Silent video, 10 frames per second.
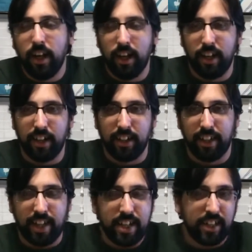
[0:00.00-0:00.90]
Uh,
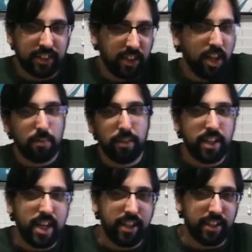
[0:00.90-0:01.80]
like, he gets caught up in the
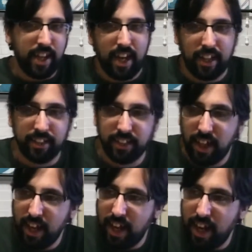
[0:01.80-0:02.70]
net and dies
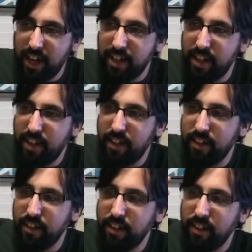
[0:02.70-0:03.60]
and
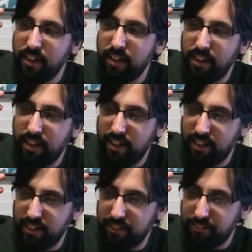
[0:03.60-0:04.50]
then
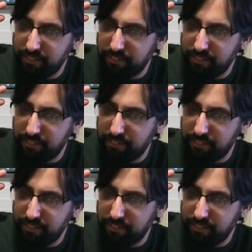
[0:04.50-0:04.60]
uh,